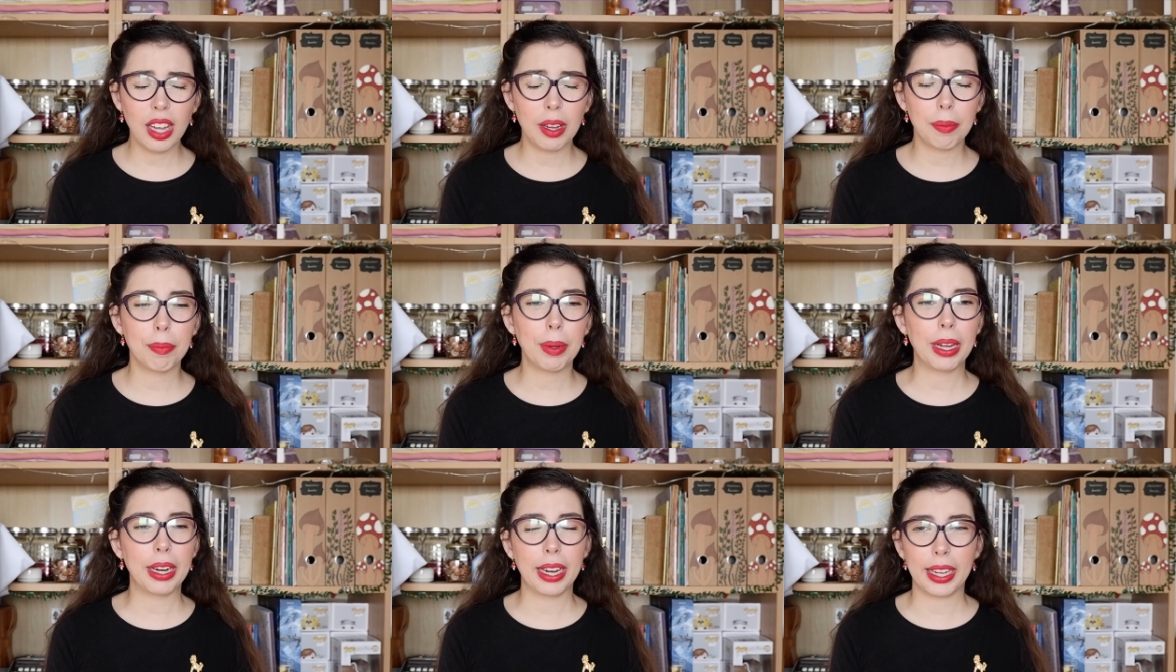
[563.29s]

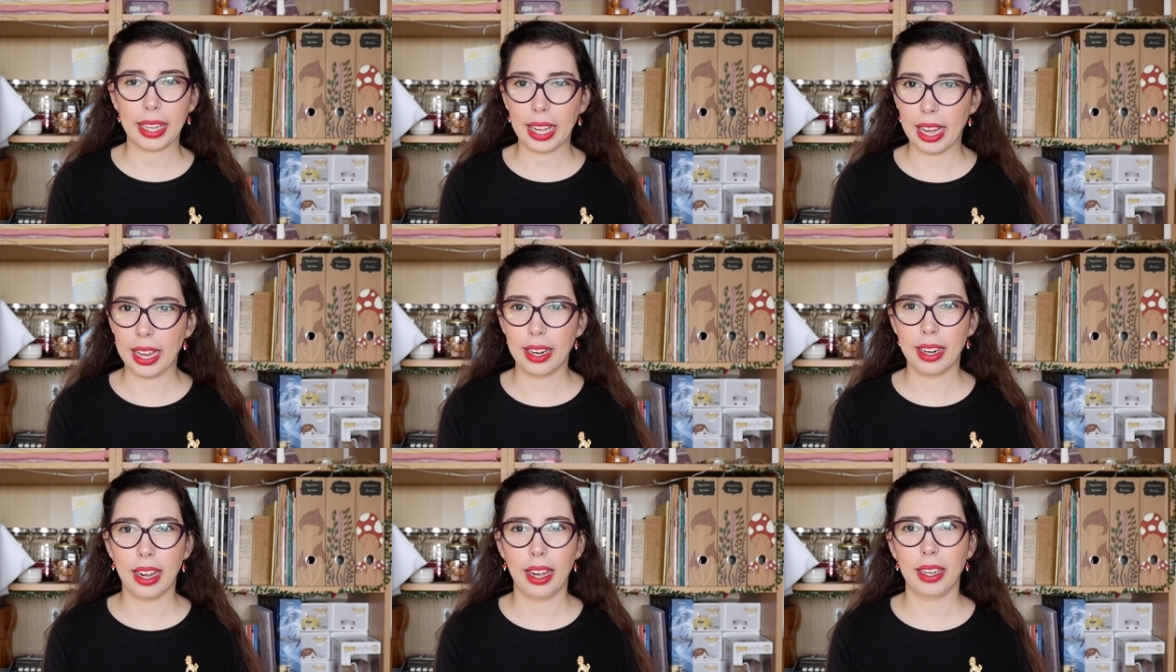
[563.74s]
And
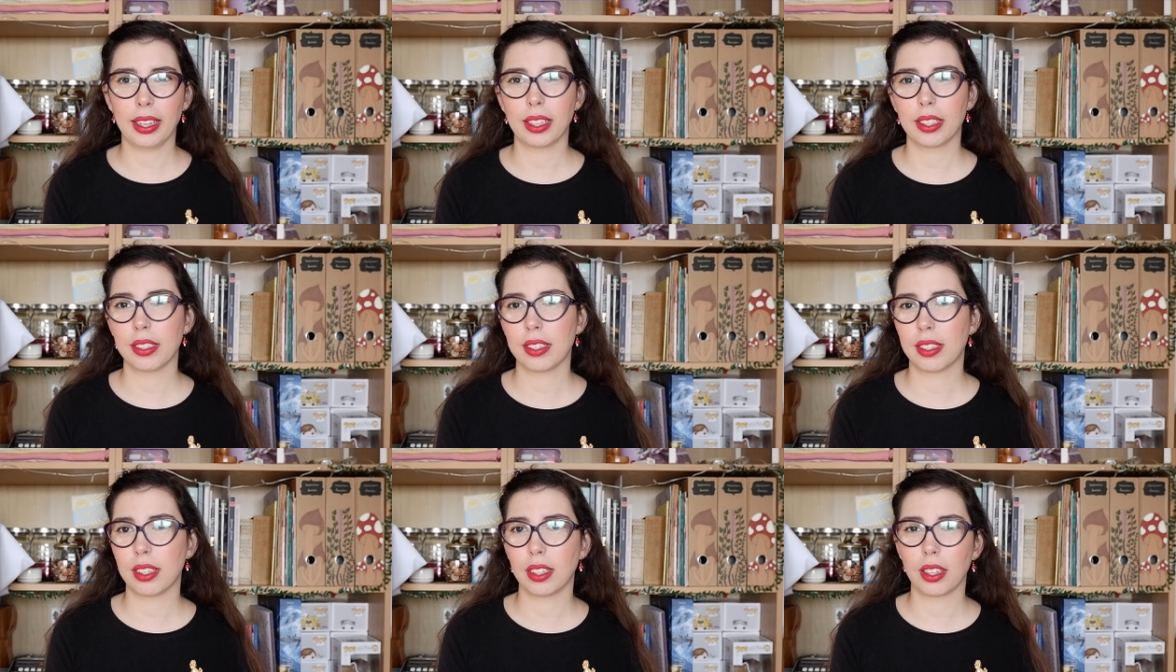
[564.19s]
again, I
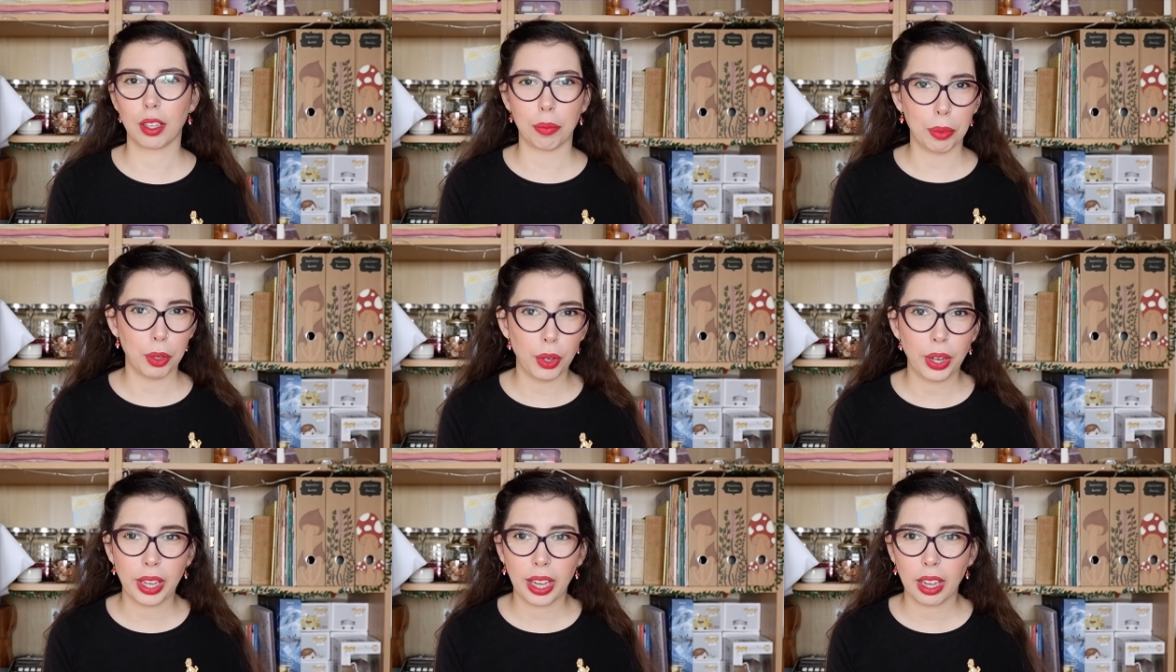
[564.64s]
can still
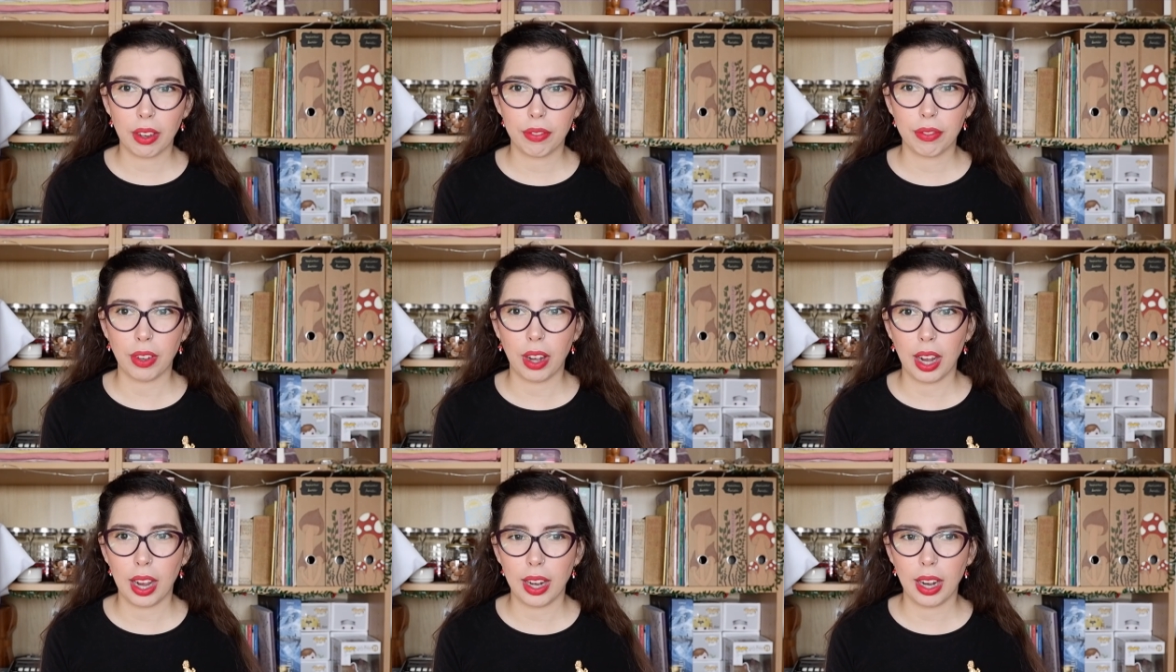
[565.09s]
communicate
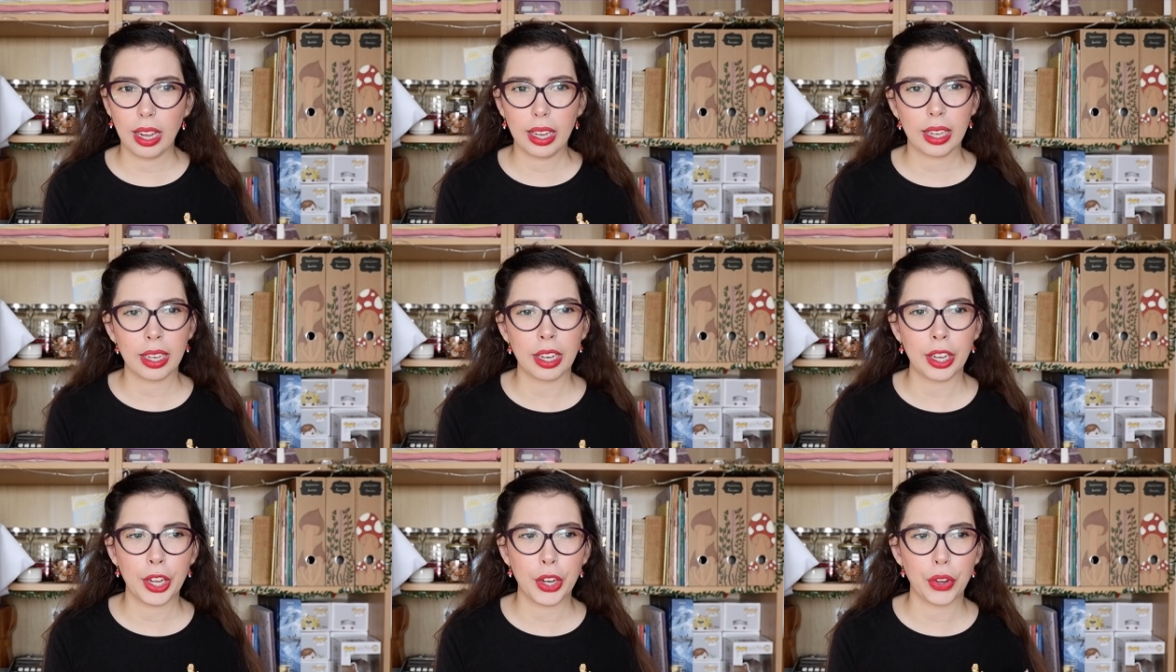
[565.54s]
fine. I
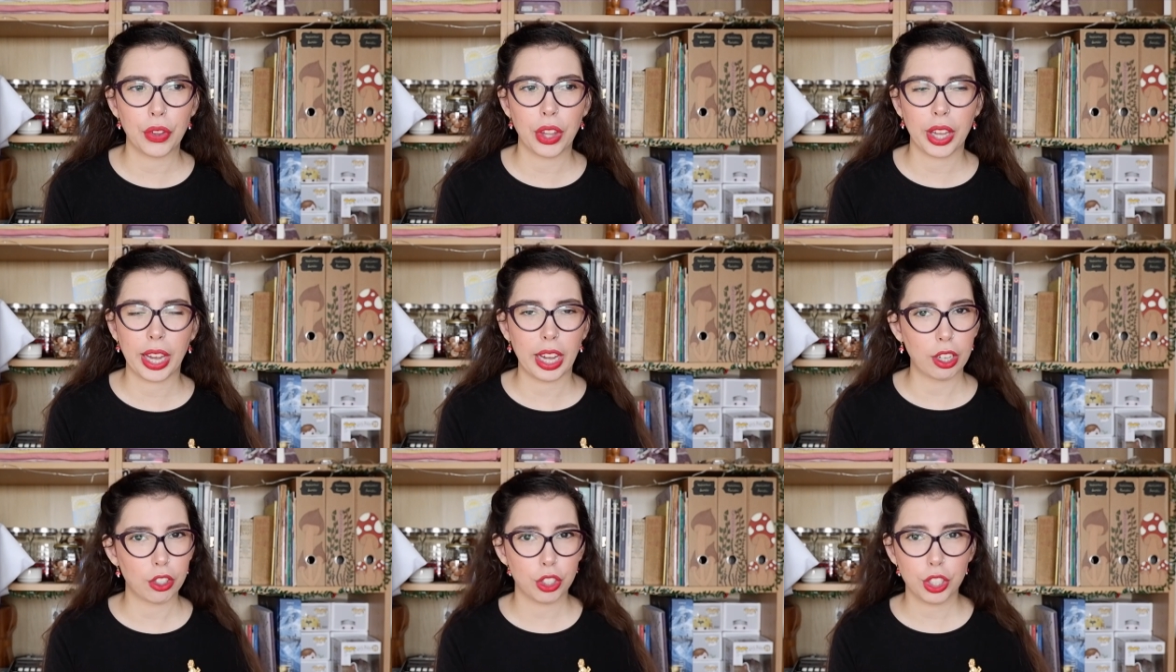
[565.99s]
can hear
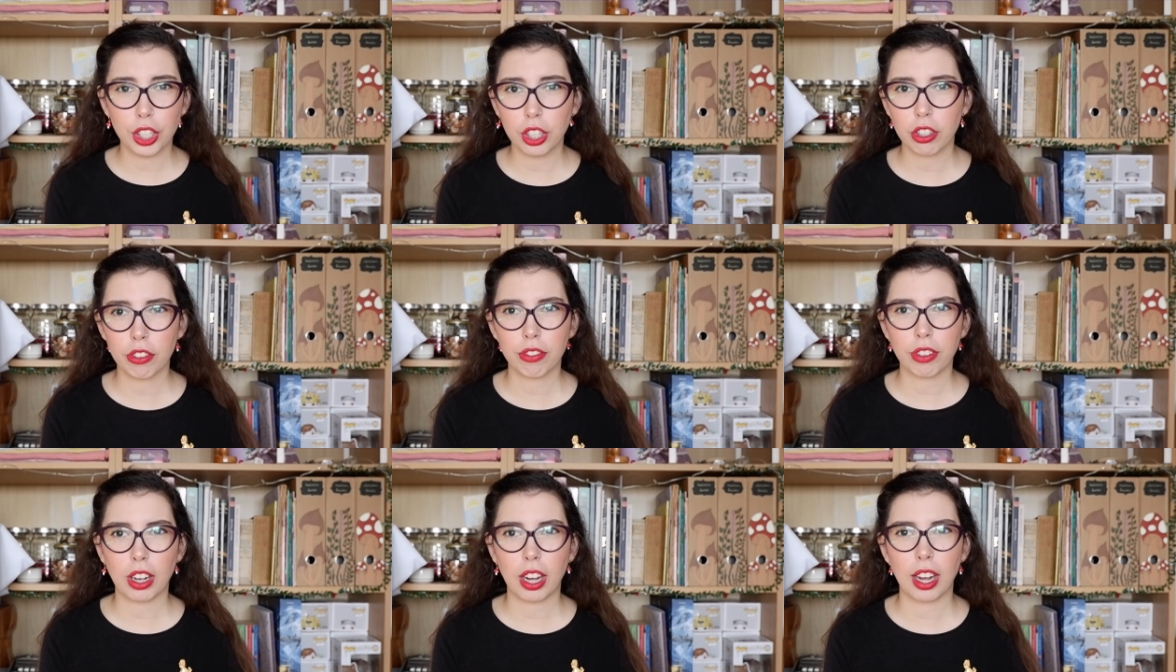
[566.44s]
the
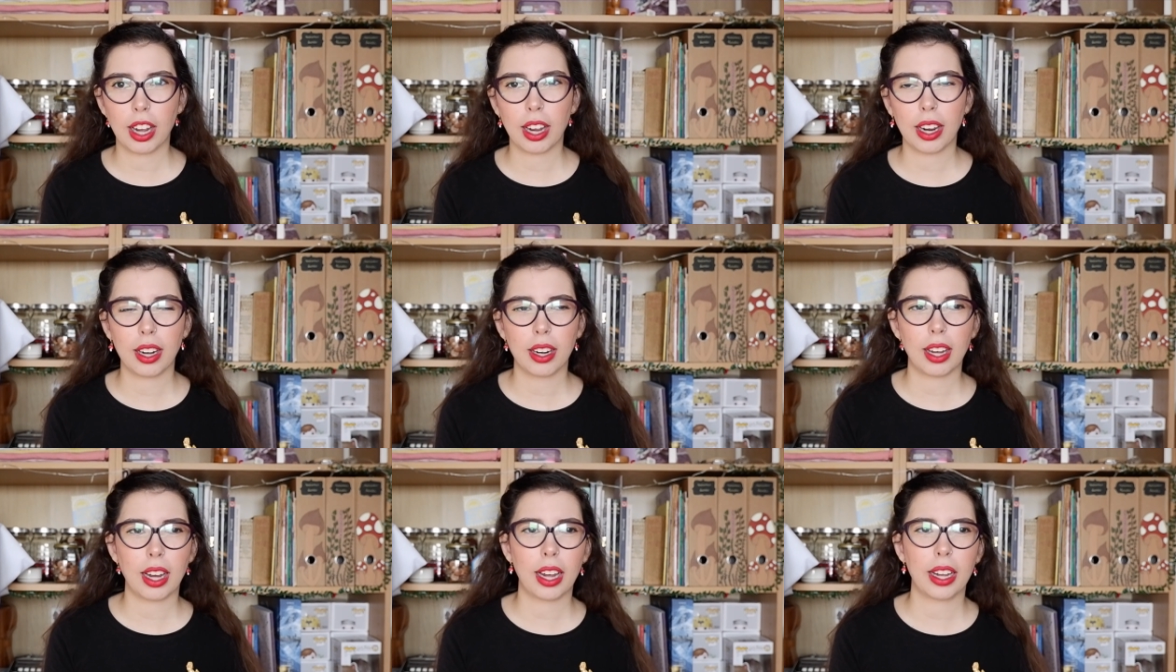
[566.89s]
cashier
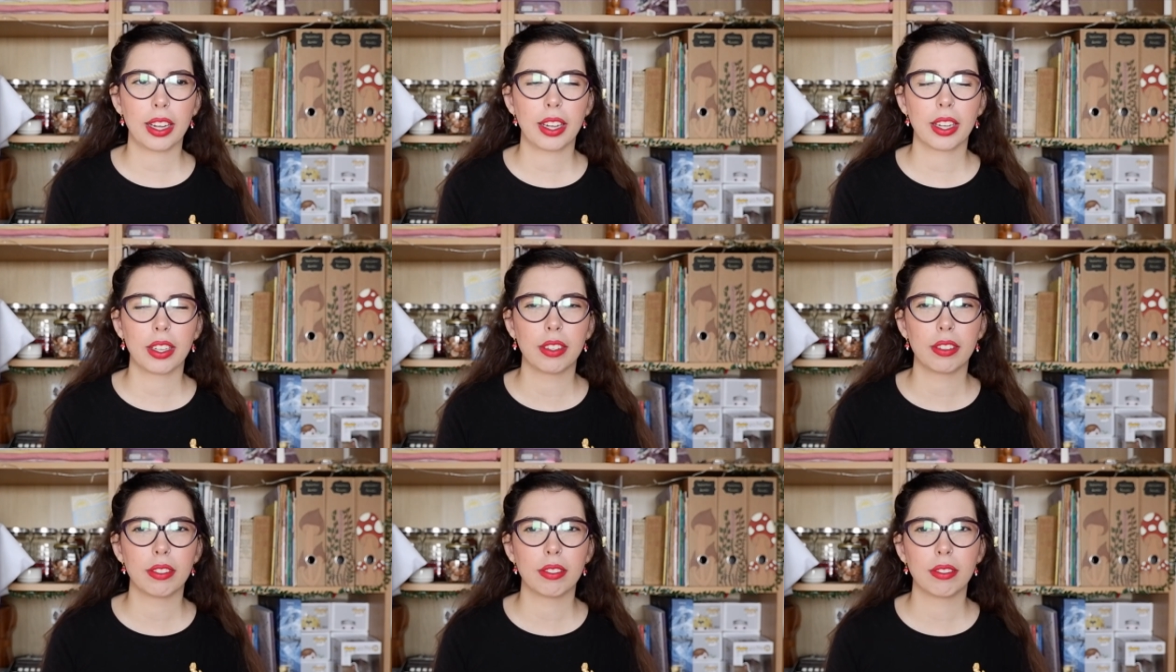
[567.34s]
fine. I
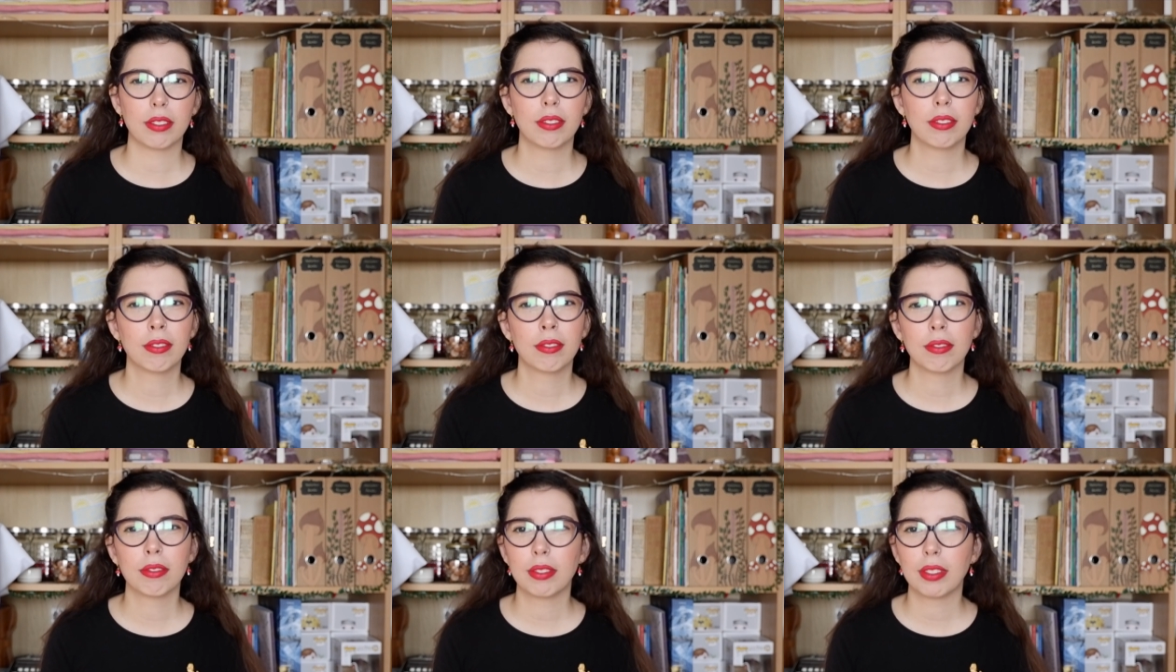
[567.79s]
can,
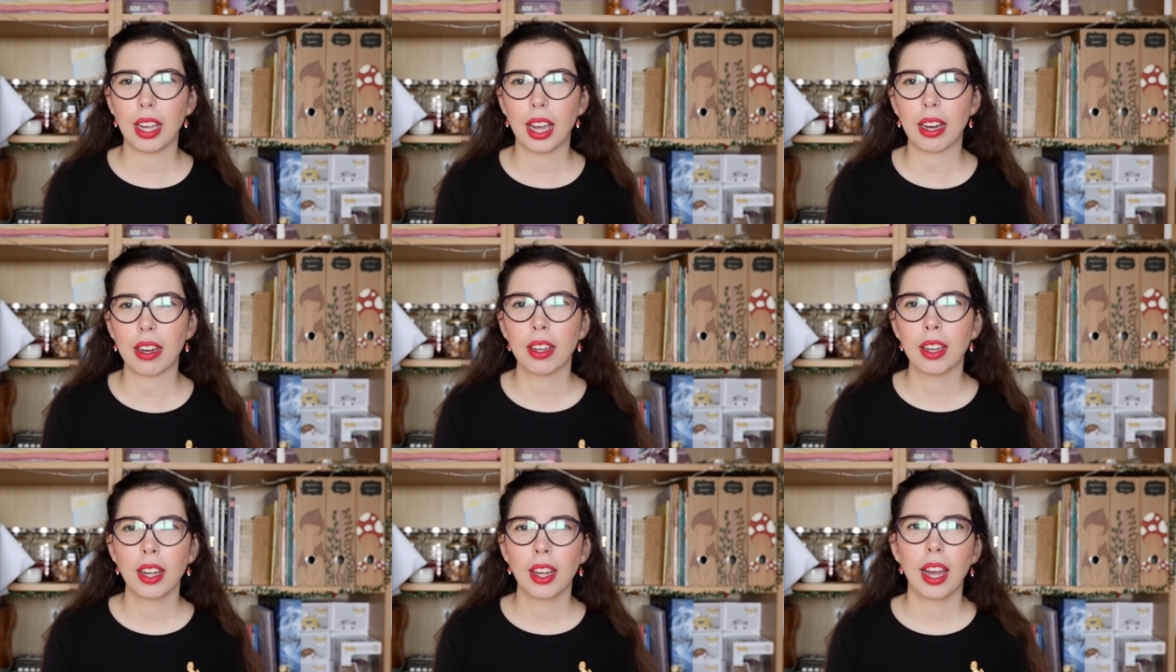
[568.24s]

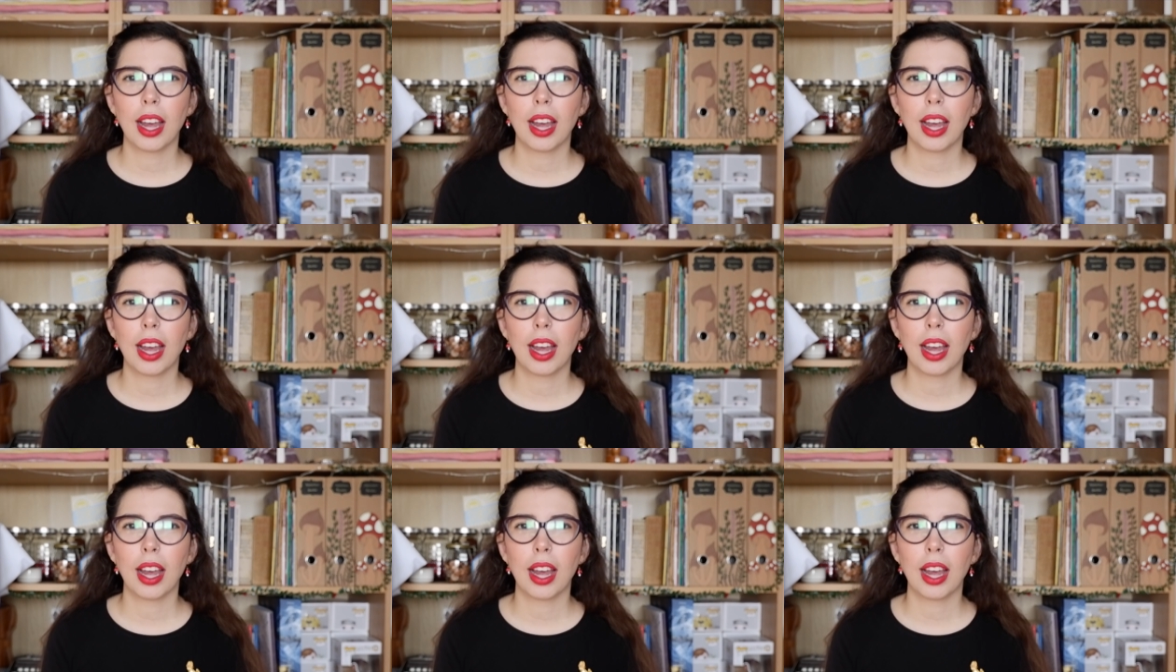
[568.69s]
yeah.